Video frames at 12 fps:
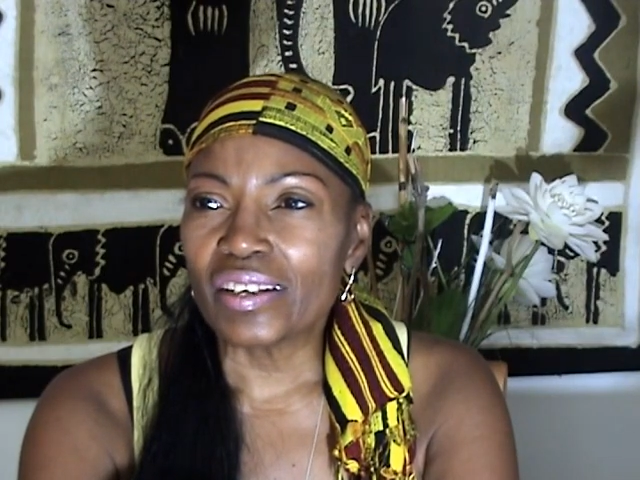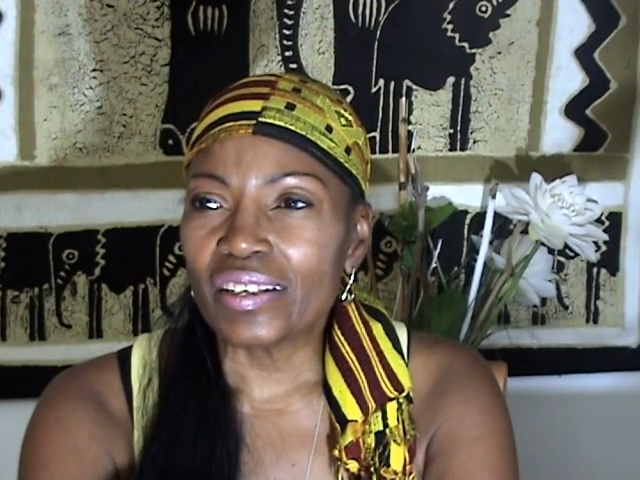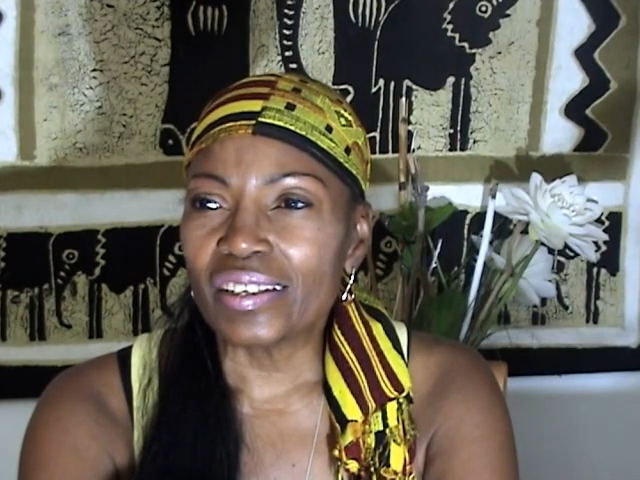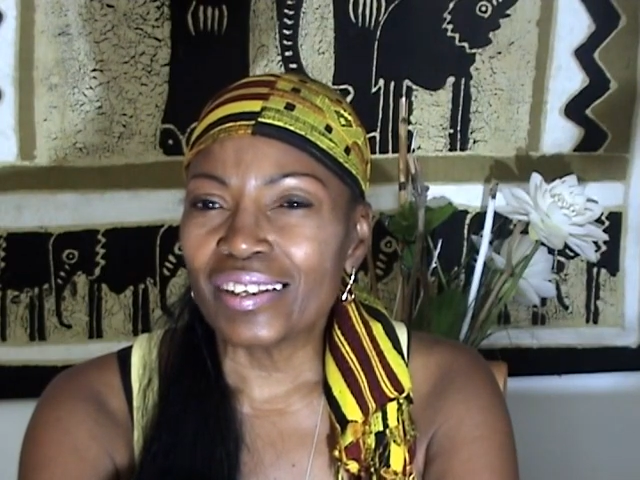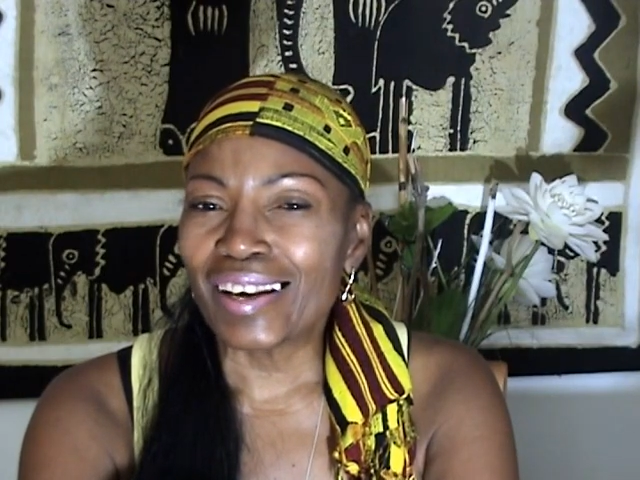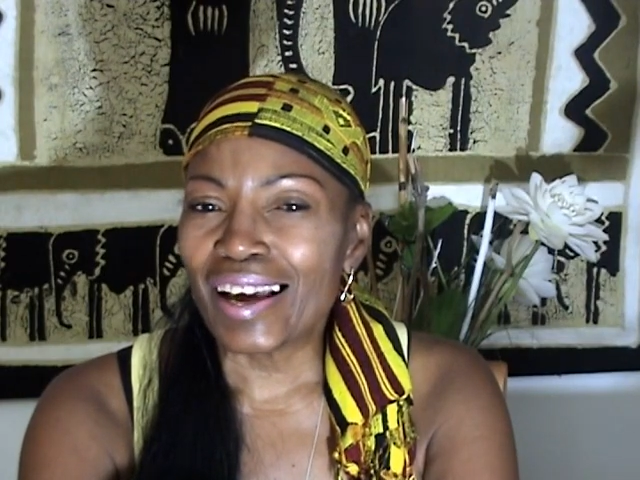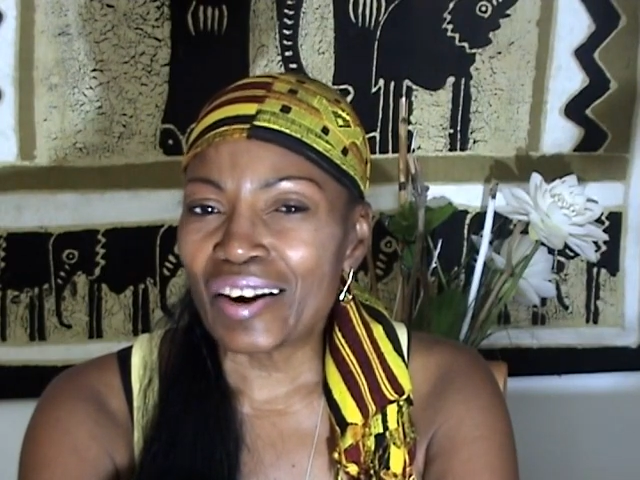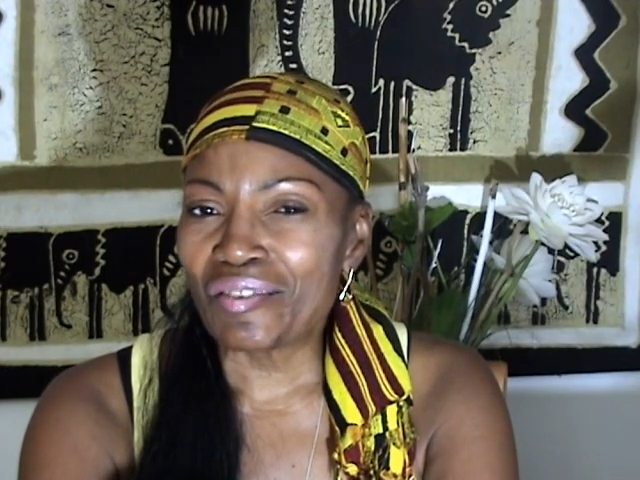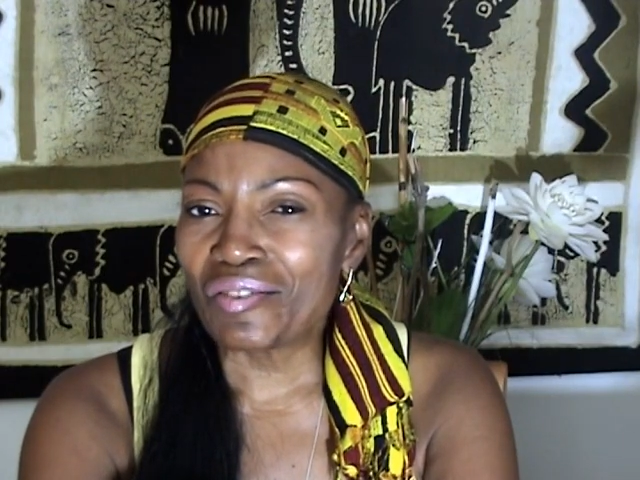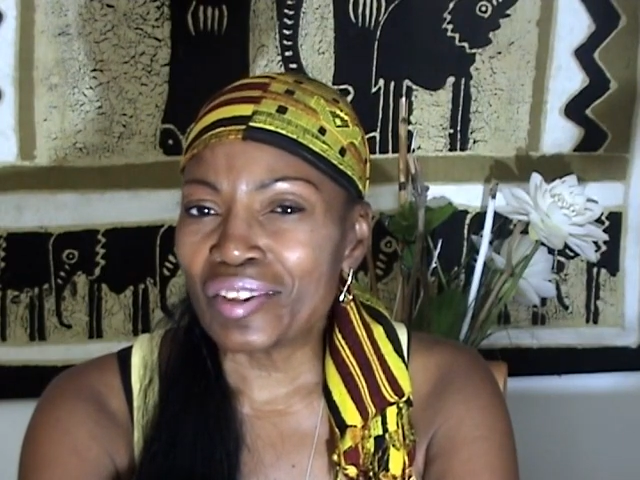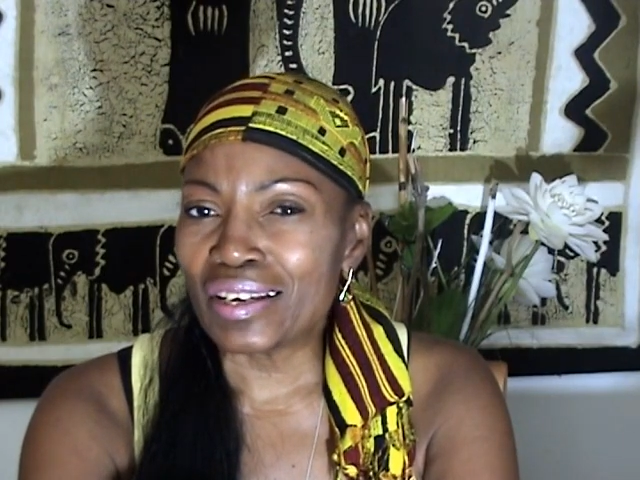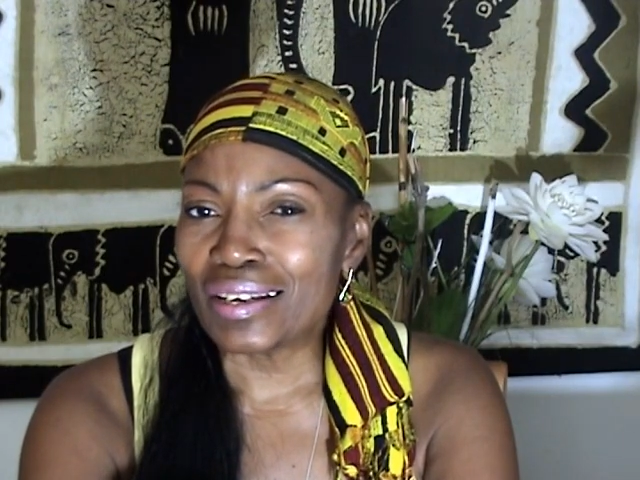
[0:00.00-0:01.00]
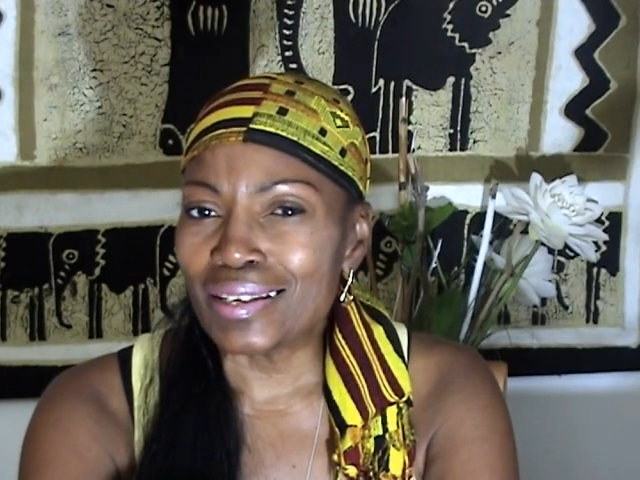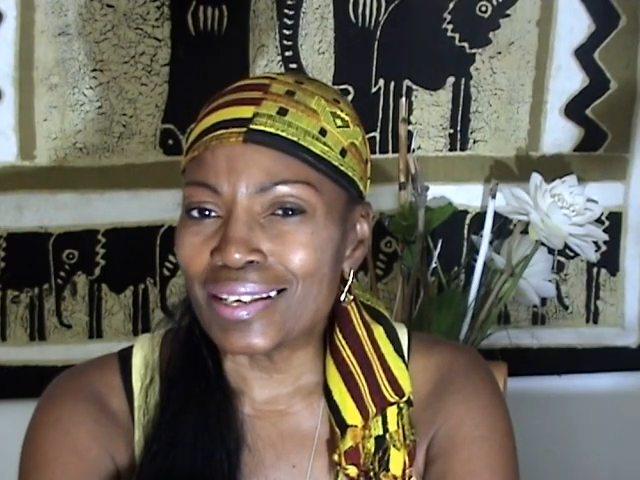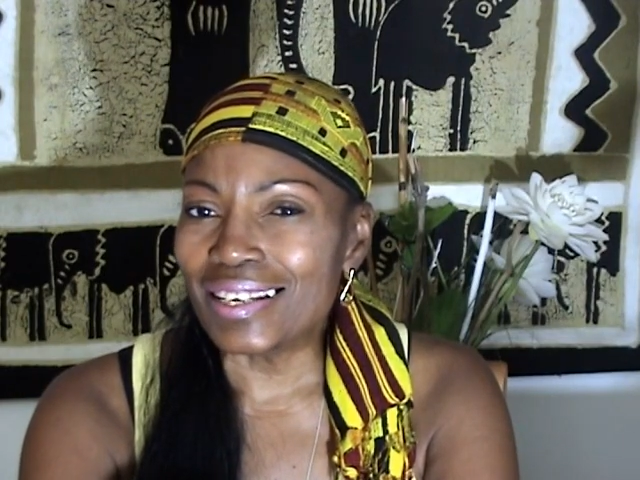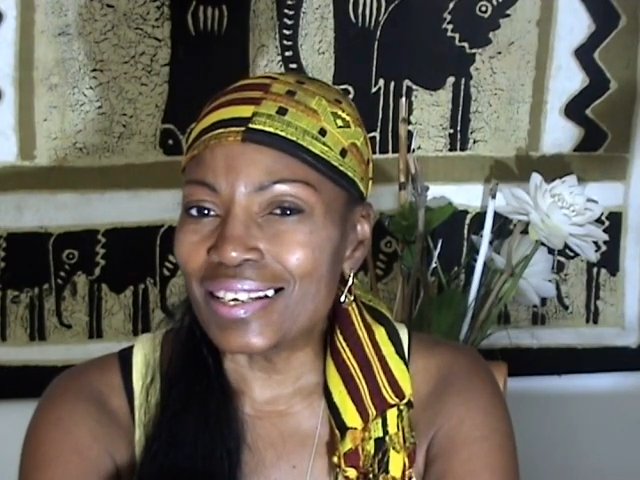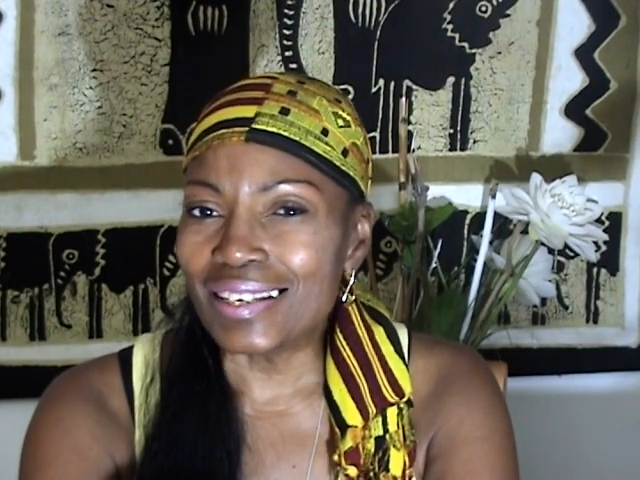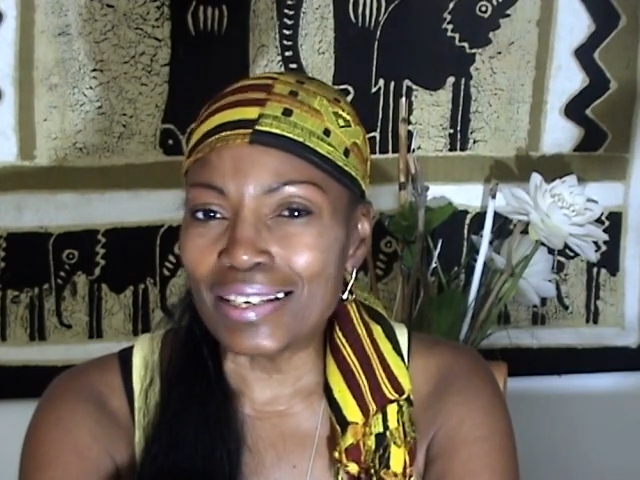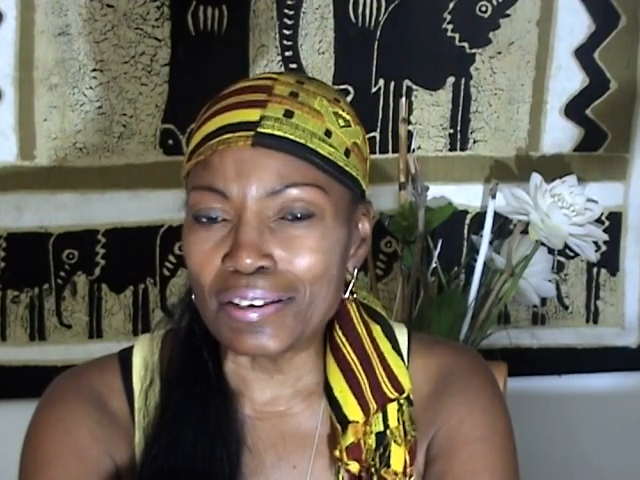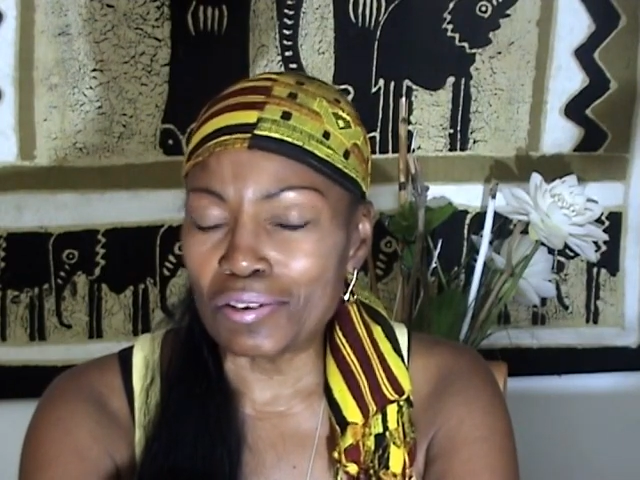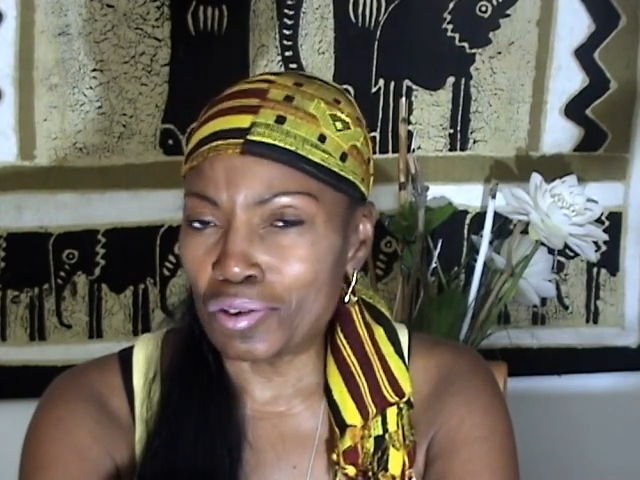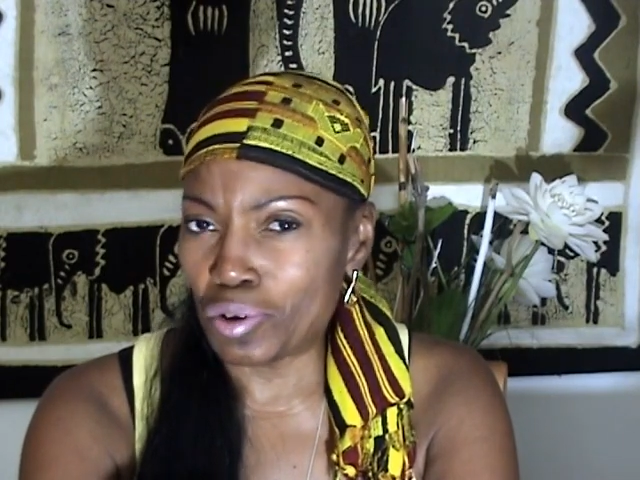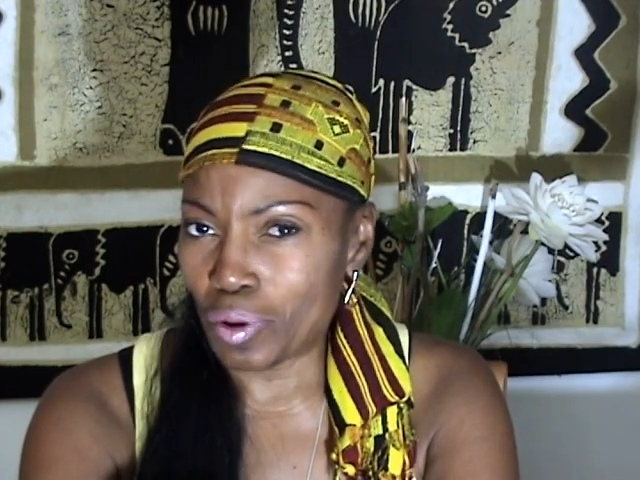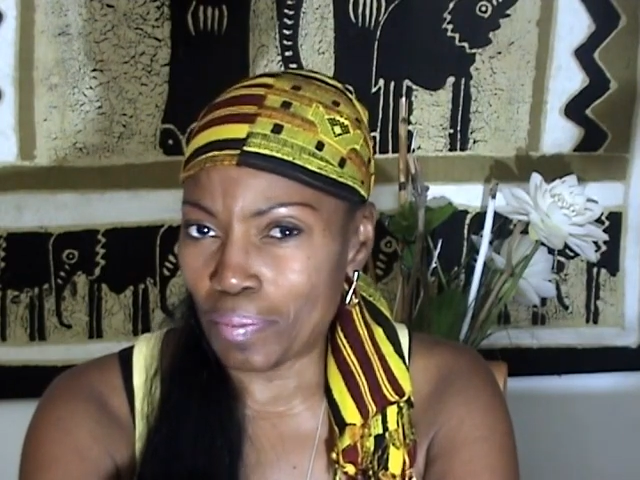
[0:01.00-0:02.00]
a lot of things he didn't
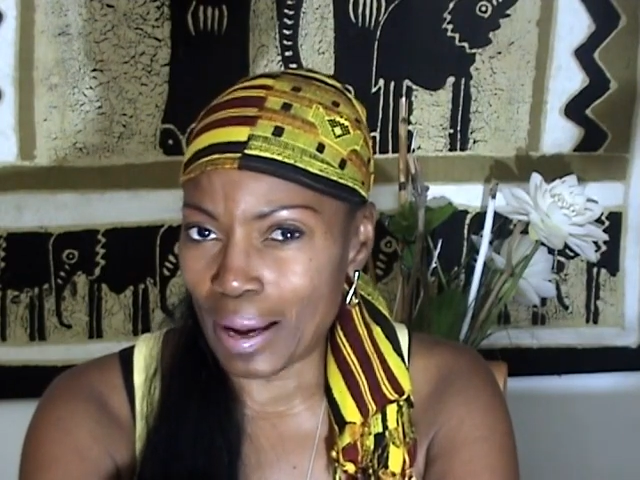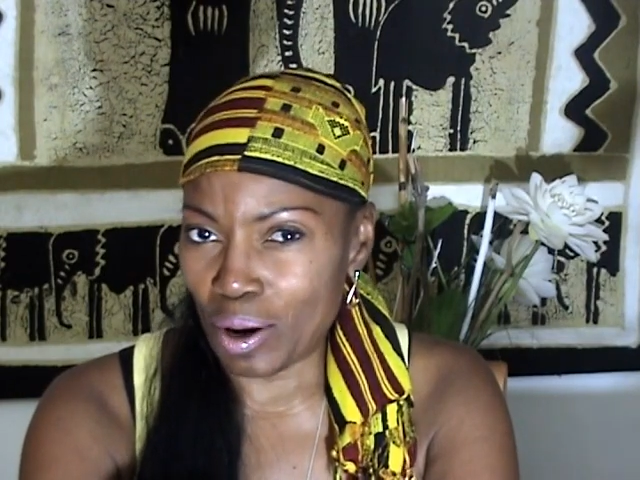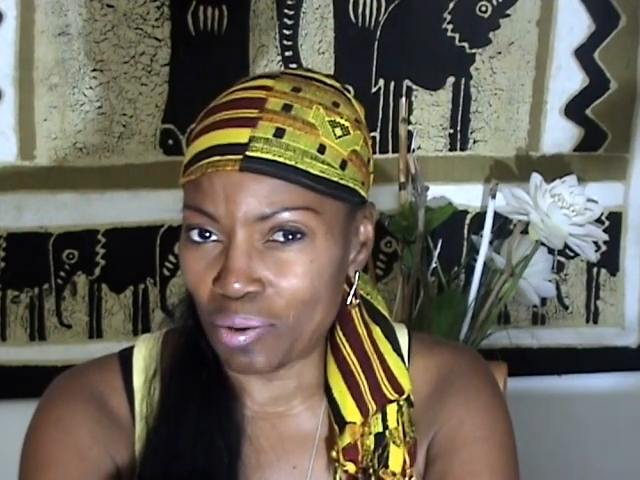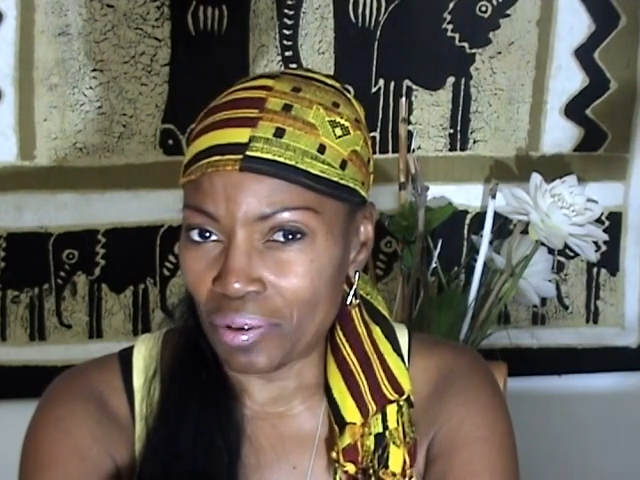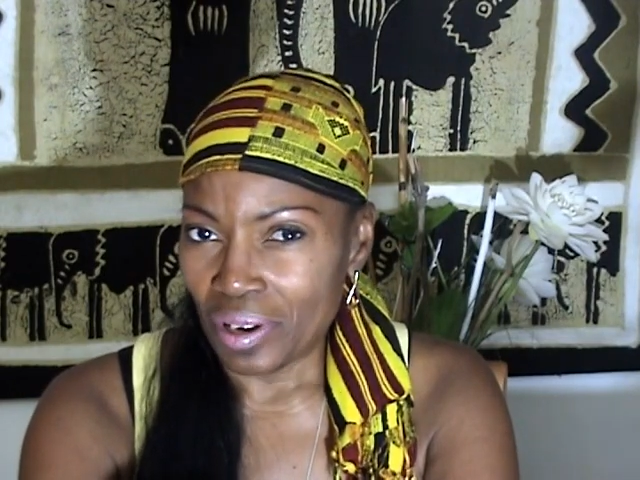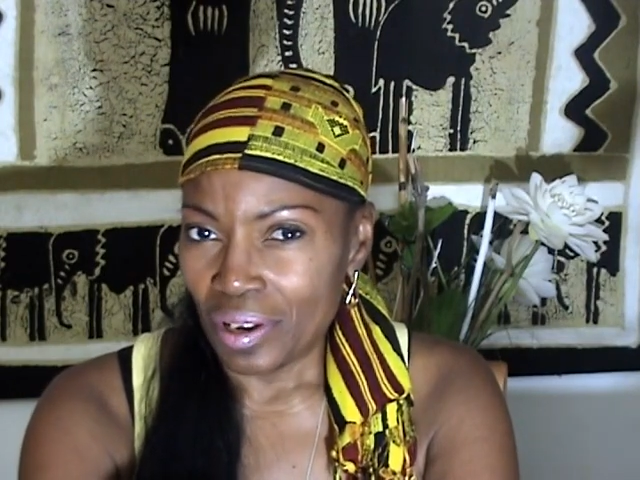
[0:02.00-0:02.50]
know about,